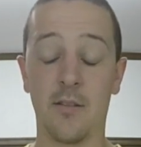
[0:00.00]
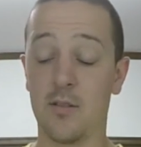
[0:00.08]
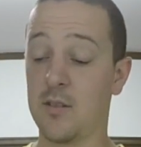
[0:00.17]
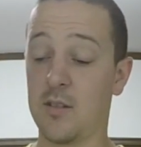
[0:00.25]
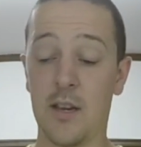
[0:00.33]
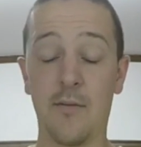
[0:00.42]
and
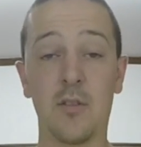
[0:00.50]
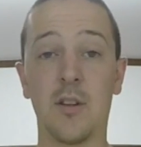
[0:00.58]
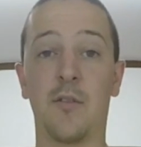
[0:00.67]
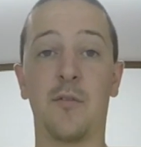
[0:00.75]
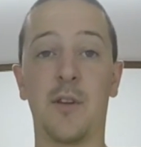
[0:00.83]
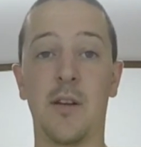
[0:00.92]
there's several
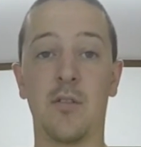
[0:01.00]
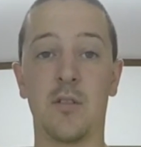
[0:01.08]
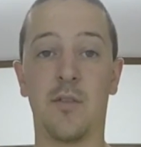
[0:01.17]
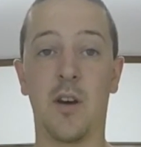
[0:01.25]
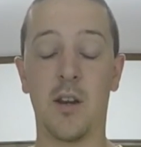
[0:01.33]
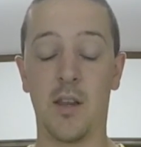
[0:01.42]
different flavors
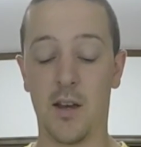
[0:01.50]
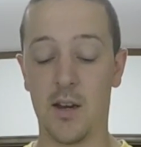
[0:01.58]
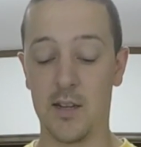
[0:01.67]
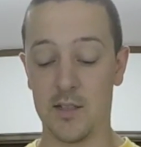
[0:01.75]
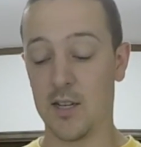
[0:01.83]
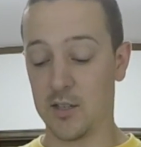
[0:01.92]
of honey.
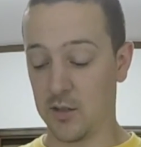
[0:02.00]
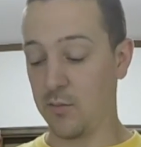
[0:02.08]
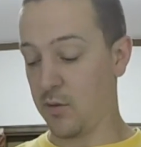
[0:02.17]
Honey is actually